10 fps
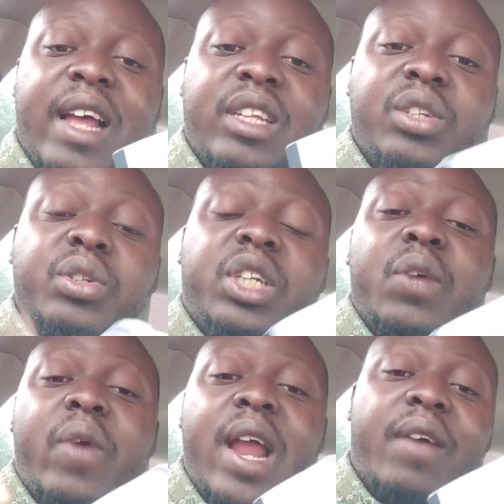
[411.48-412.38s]
usually
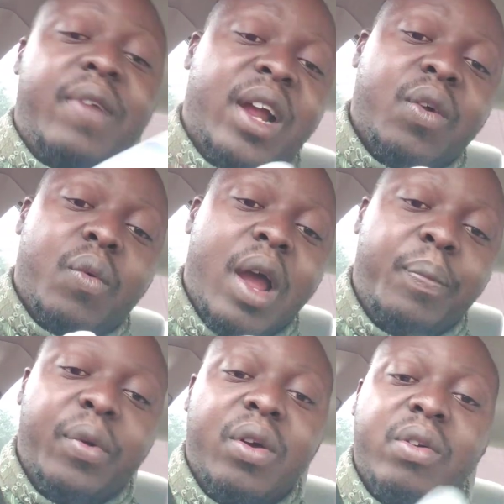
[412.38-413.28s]
when I have like a
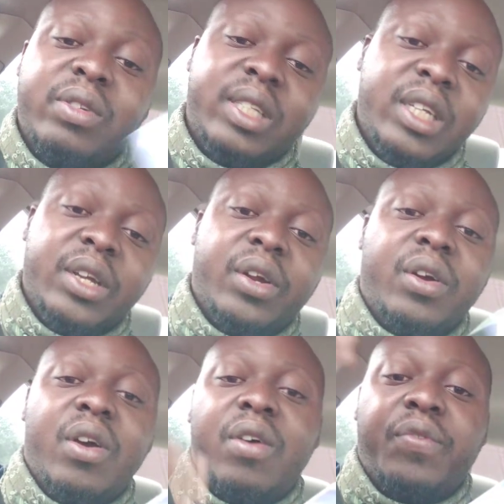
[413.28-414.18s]
rapper or a singer
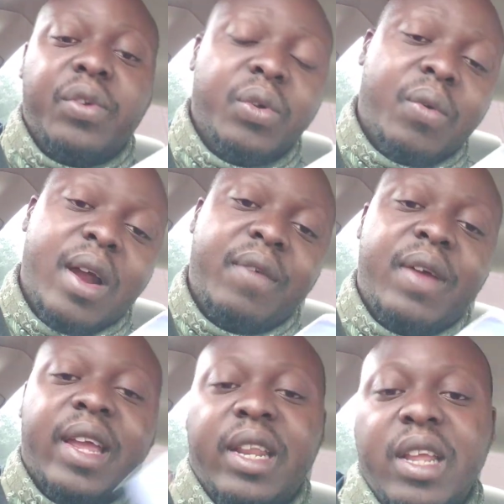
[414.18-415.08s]
or a photograph,
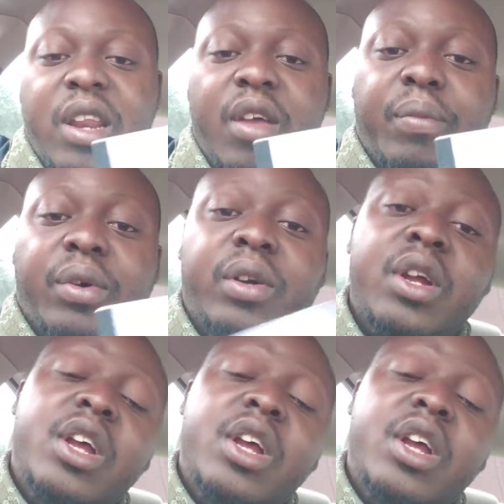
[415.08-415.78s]
I get the number.